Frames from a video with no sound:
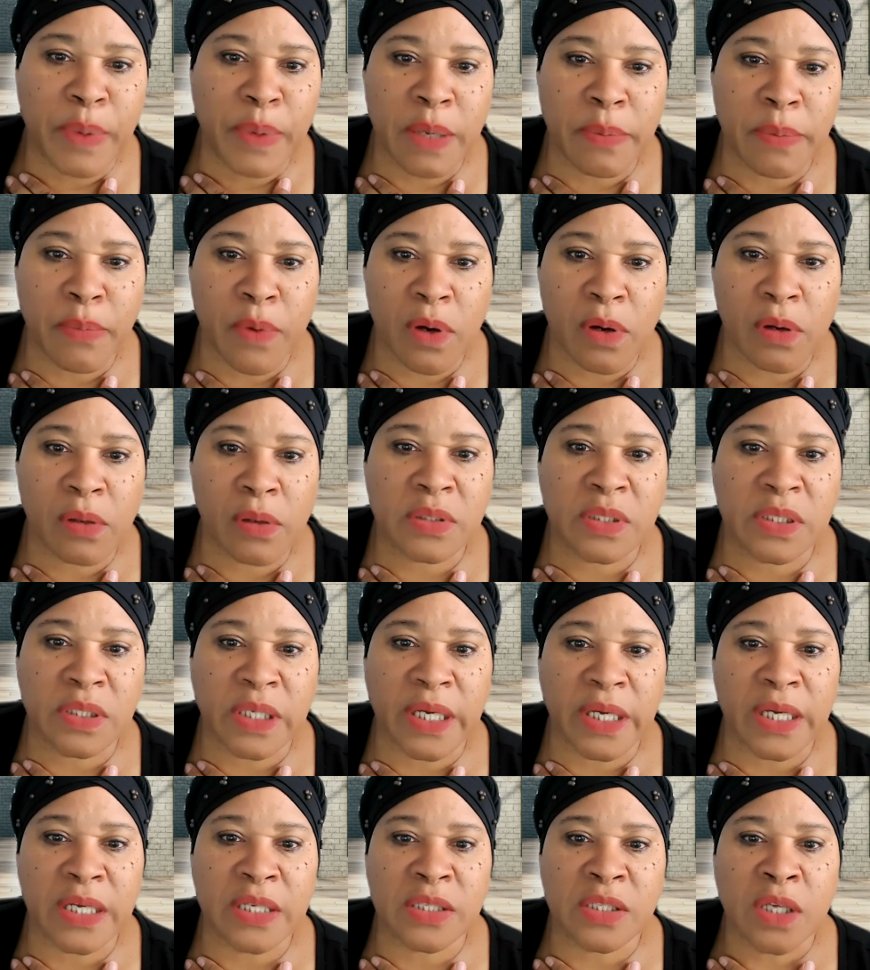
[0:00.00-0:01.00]
P. Merle
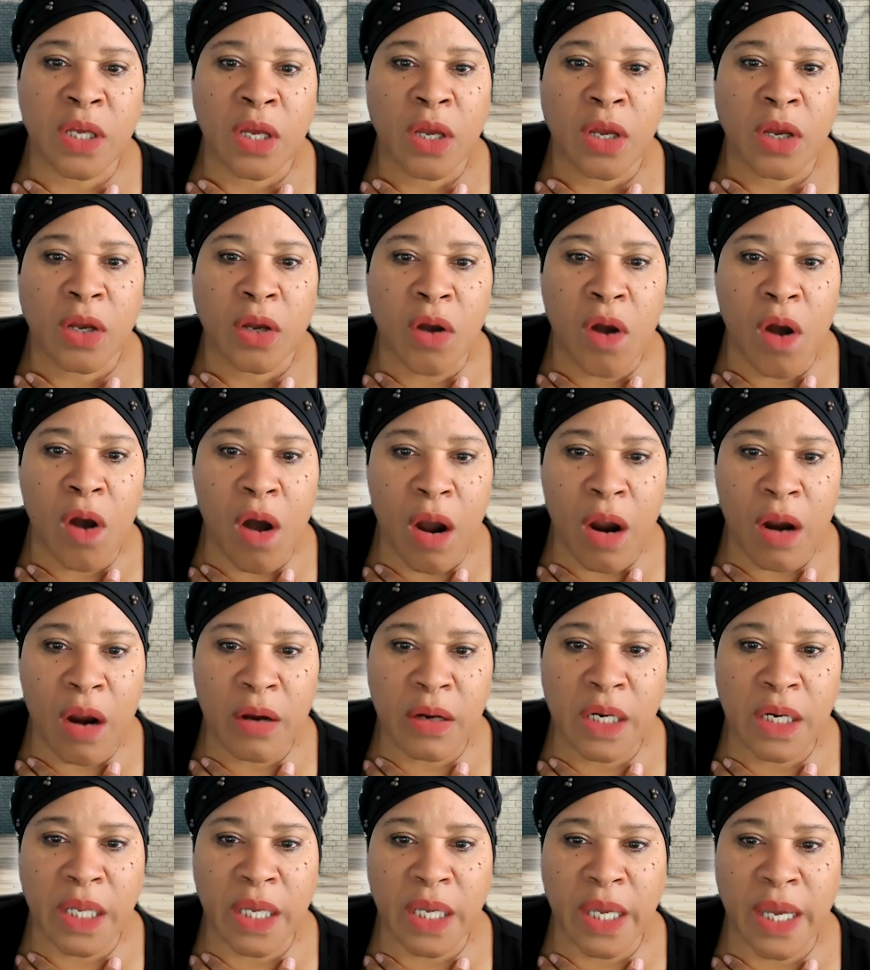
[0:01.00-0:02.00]
says
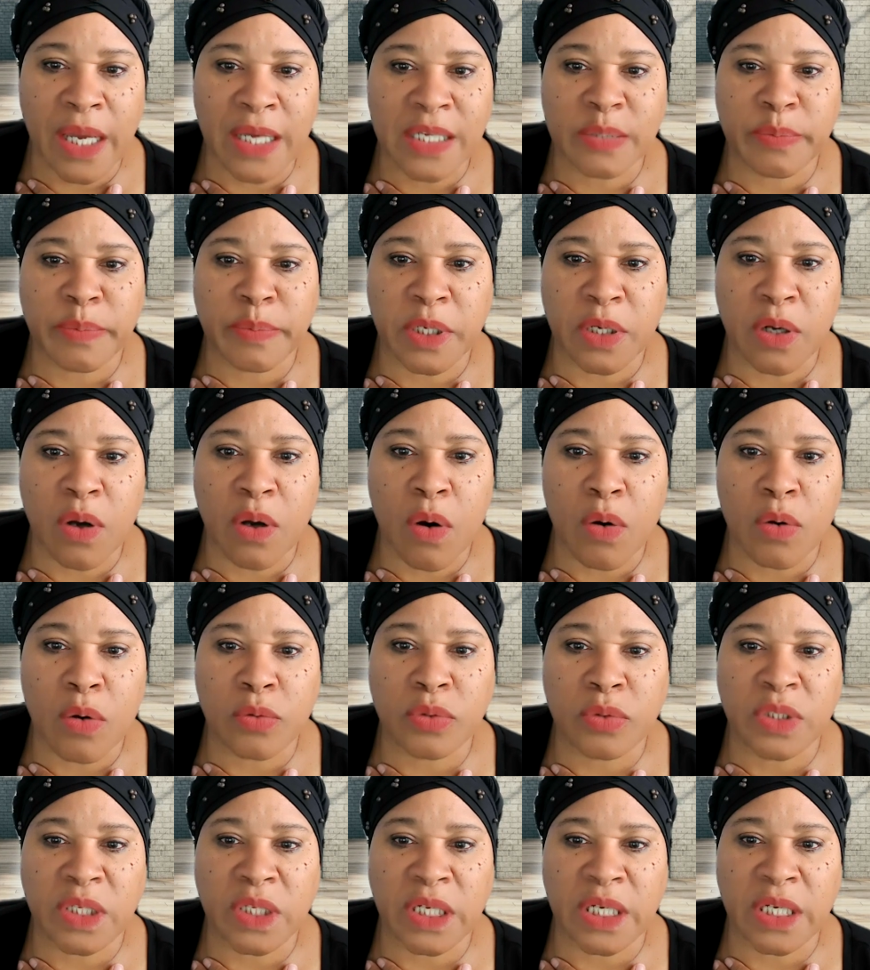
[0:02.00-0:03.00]
Carly has been
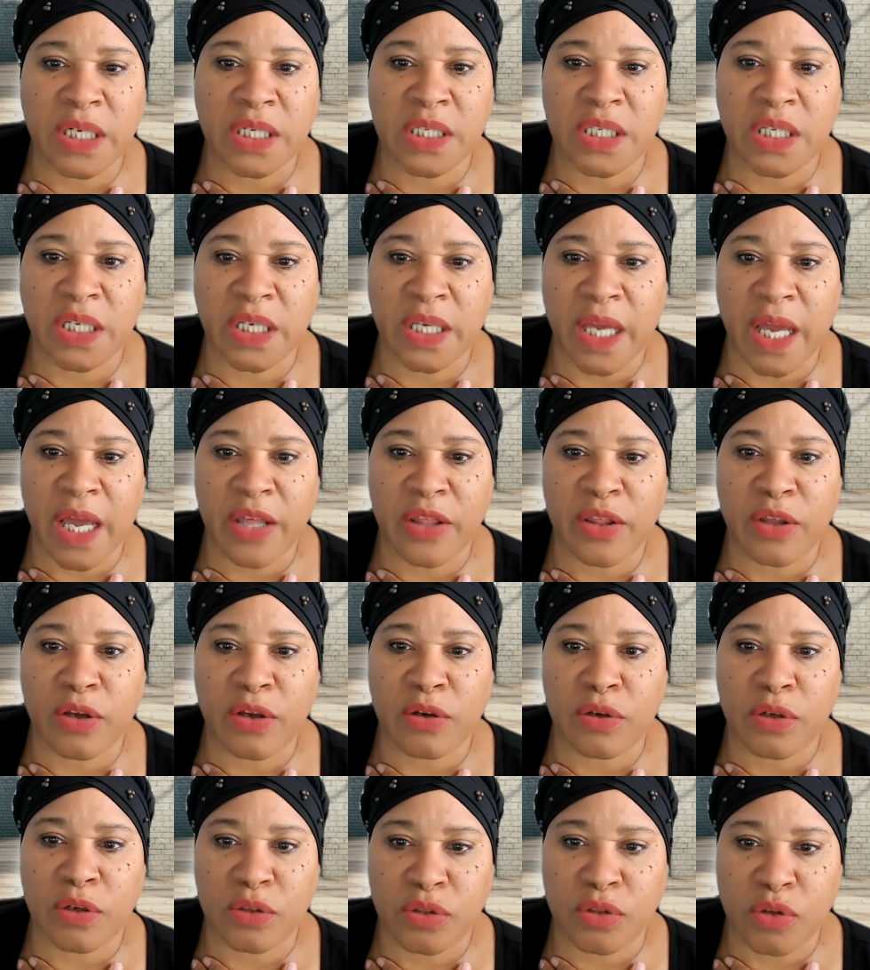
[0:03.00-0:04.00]
holding it
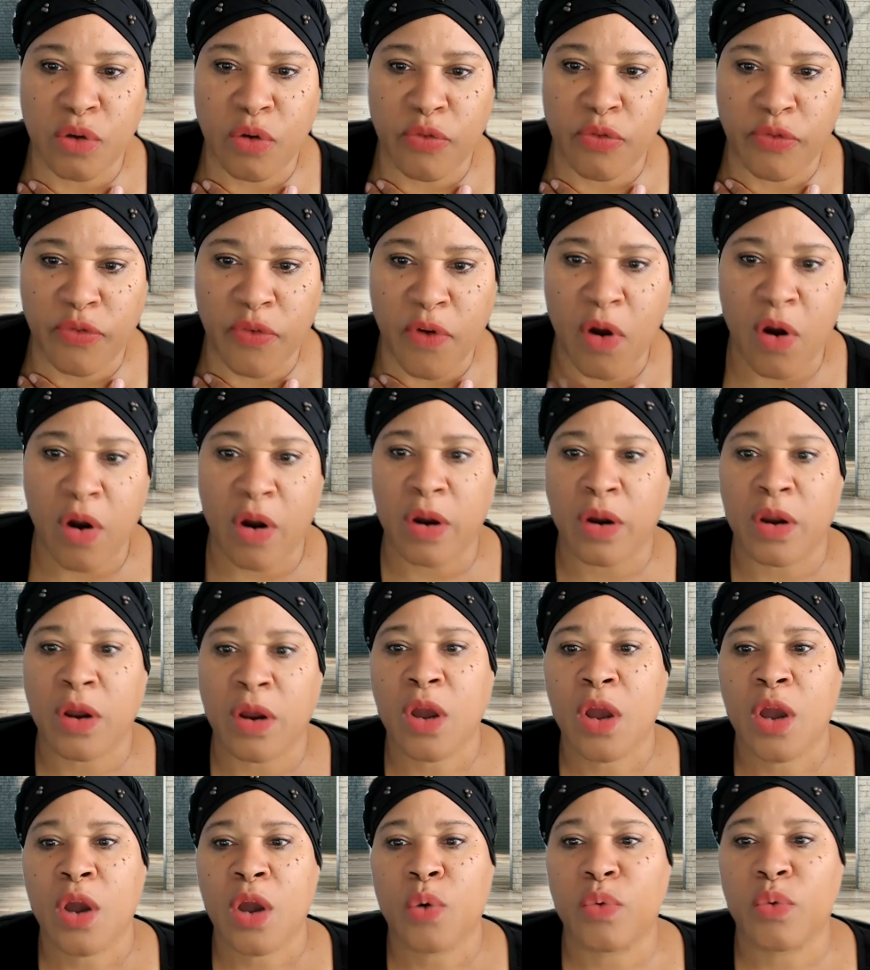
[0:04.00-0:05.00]
together so far.
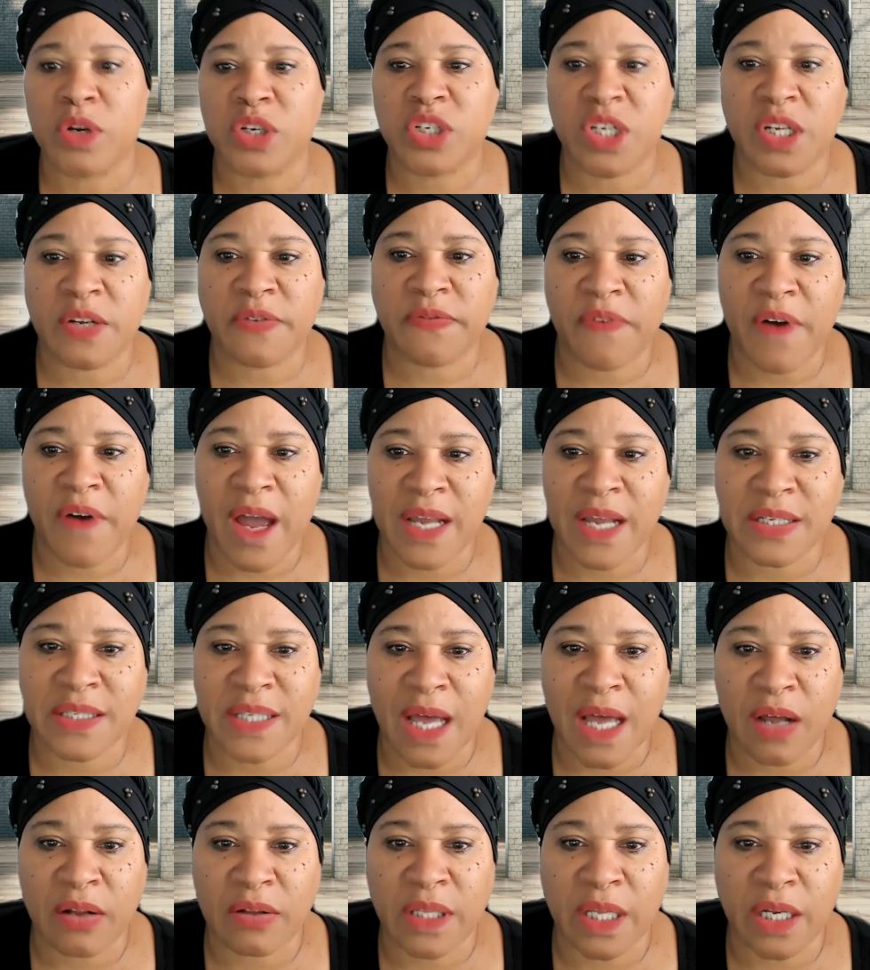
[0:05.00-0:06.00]
When she finds
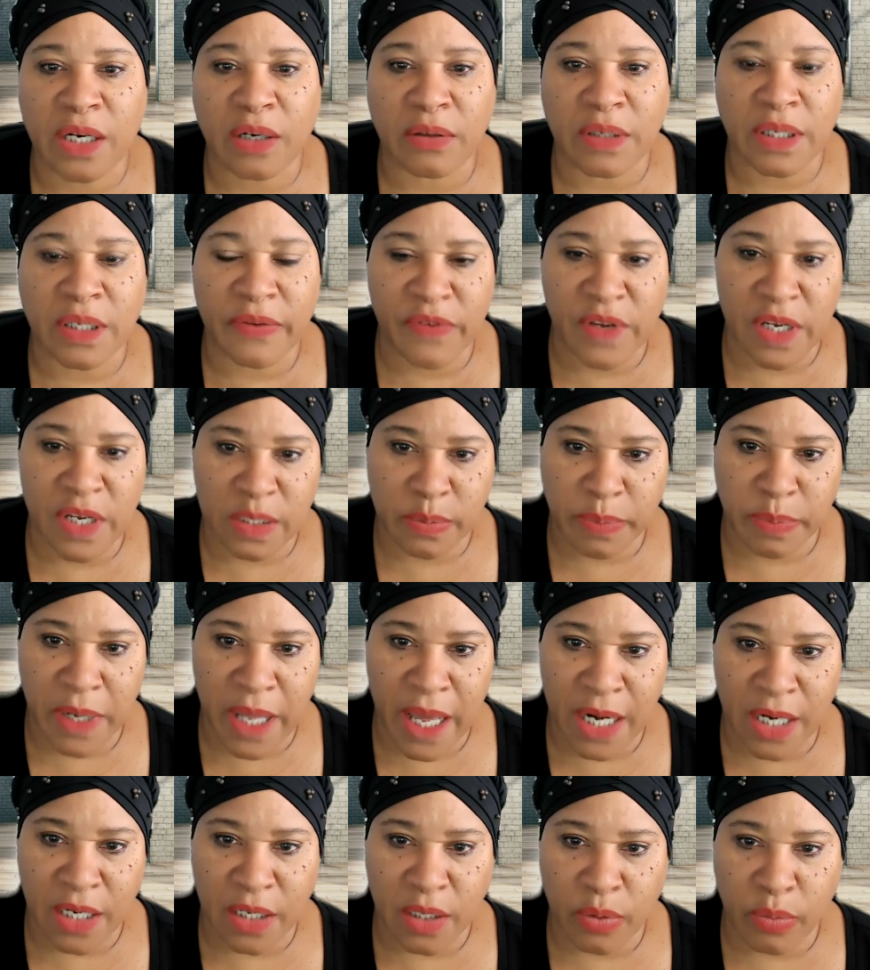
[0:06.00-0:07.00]
out that Olivia's
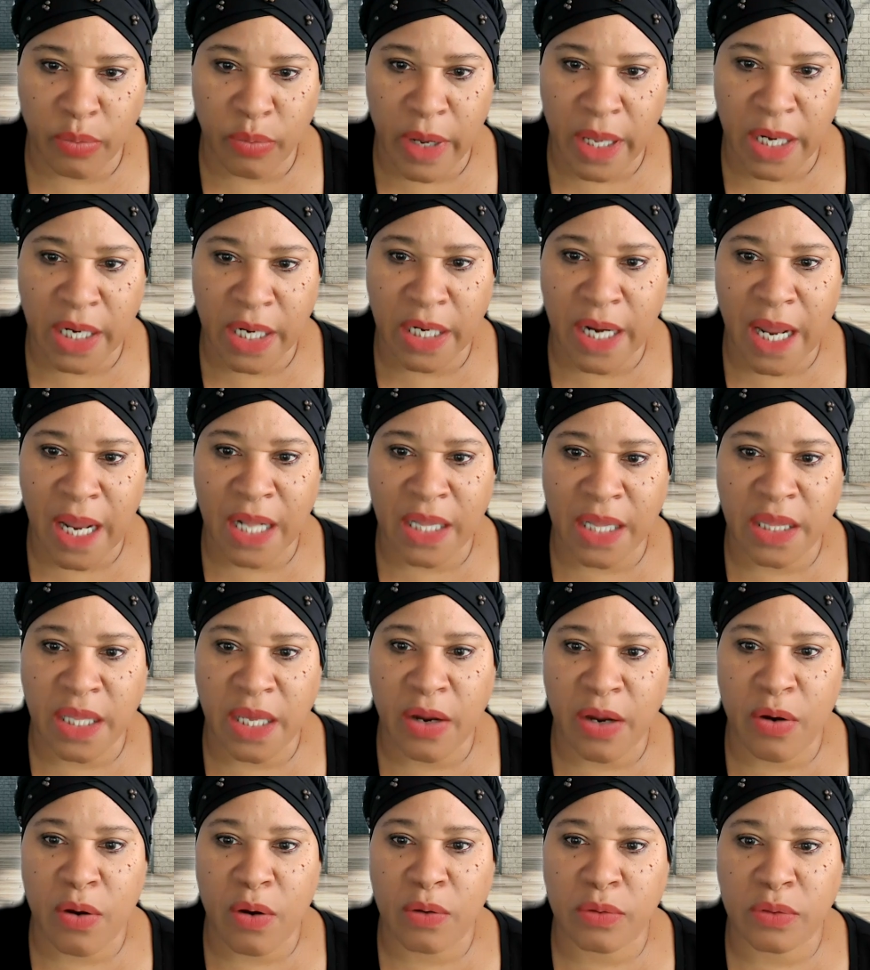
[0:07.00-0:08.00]
planning the wedding at
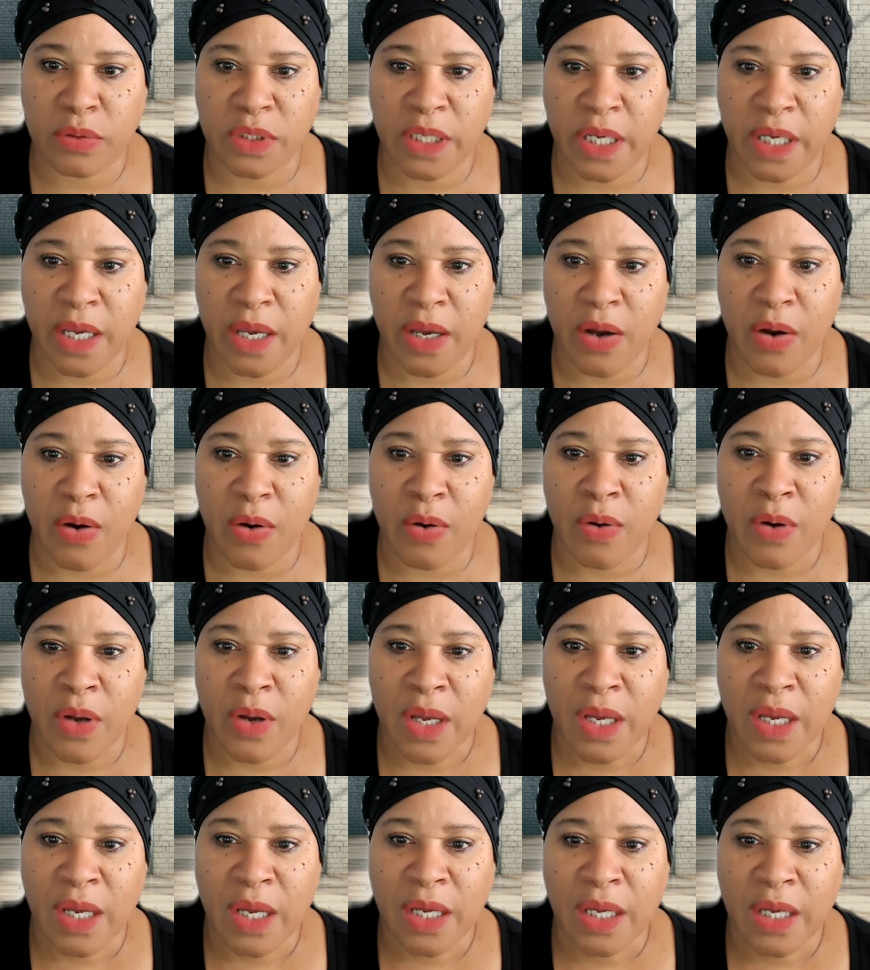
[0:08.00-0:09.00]
their hotel,
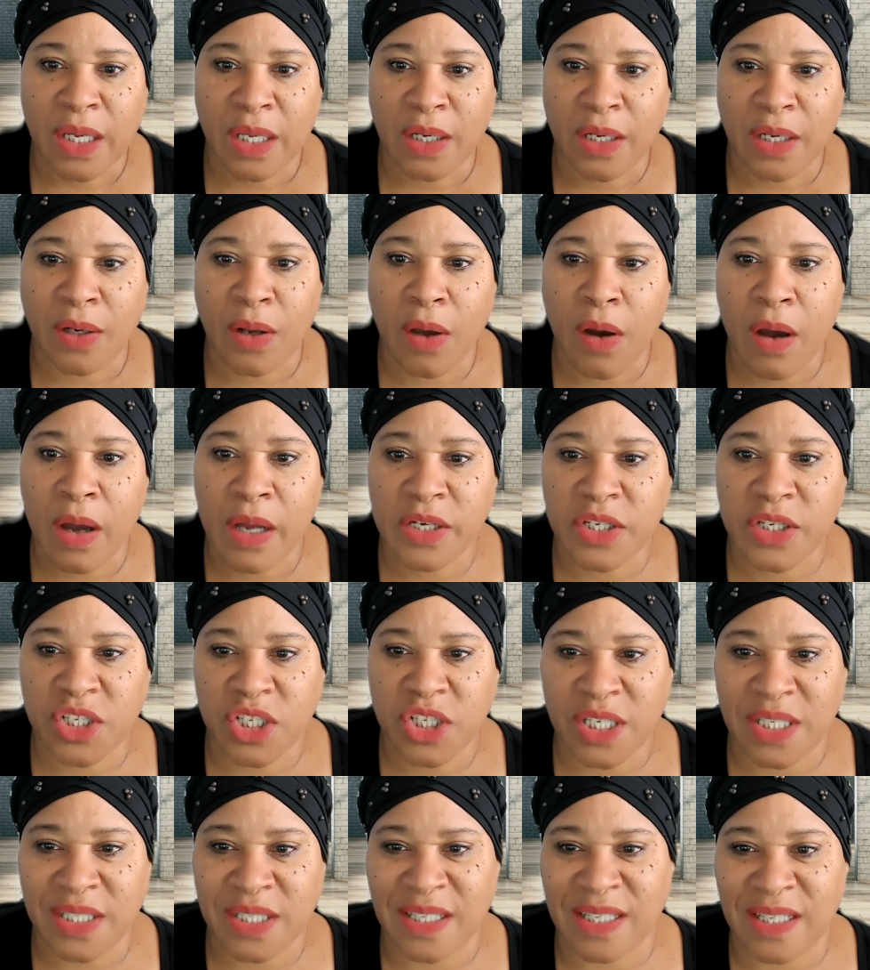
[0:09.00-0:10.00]
Lord
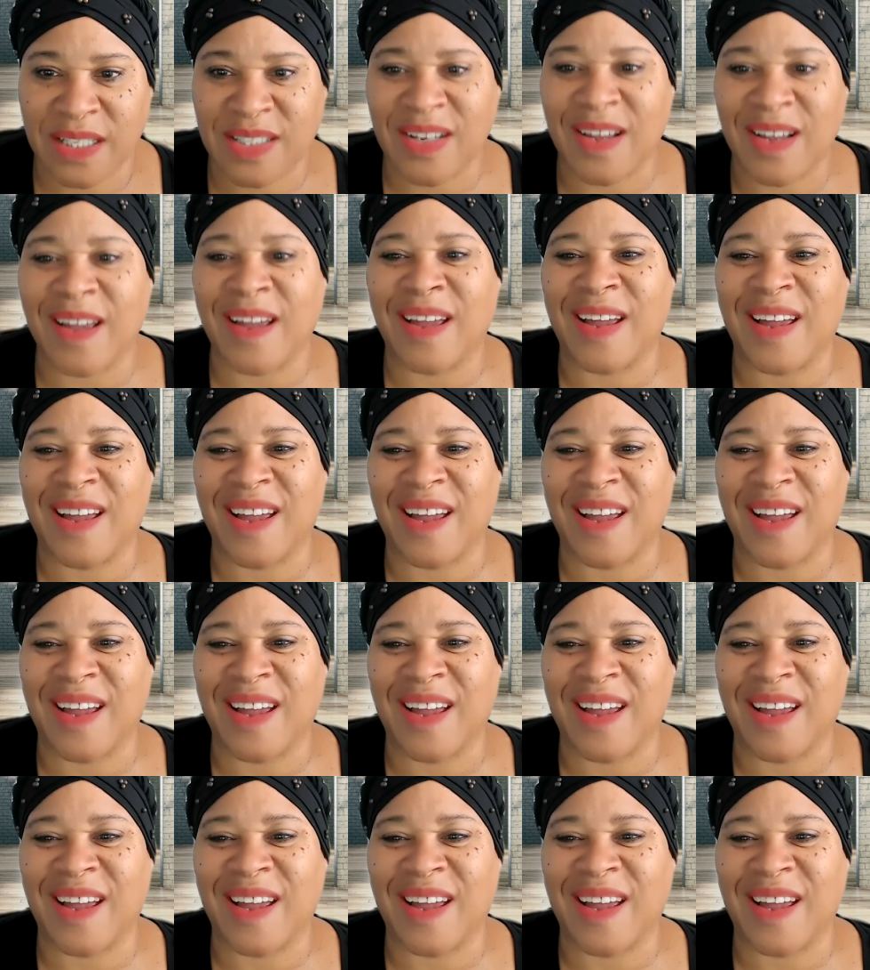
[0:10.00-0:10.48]
Jesus,